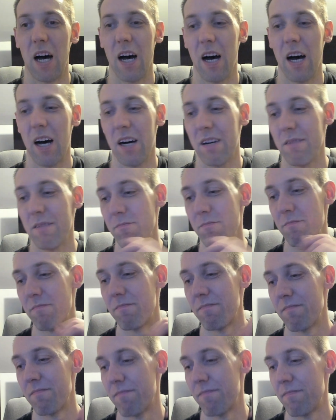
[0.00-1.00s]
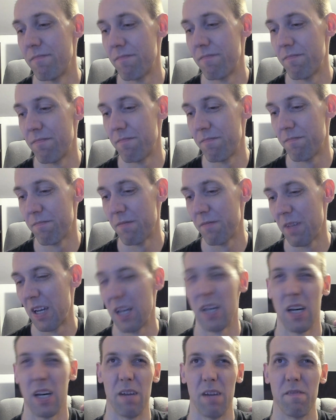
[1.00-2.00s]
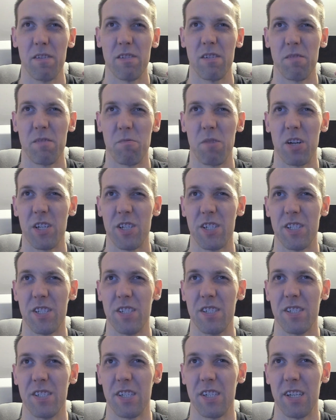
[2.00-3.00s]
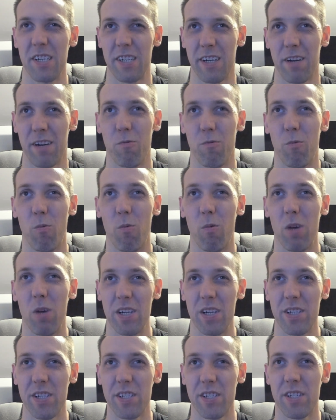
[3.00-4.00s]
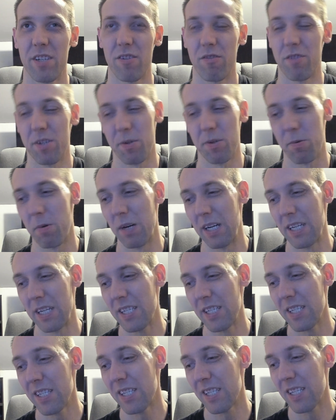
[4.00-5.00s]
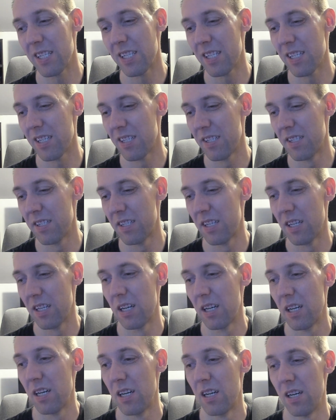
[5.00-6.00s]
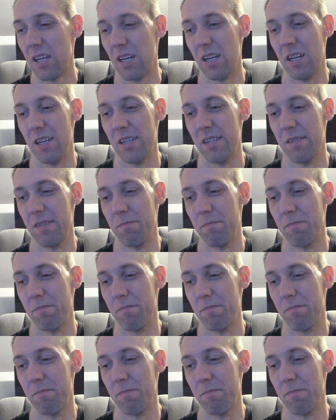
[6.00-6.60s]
I've only watched this like once or twice. I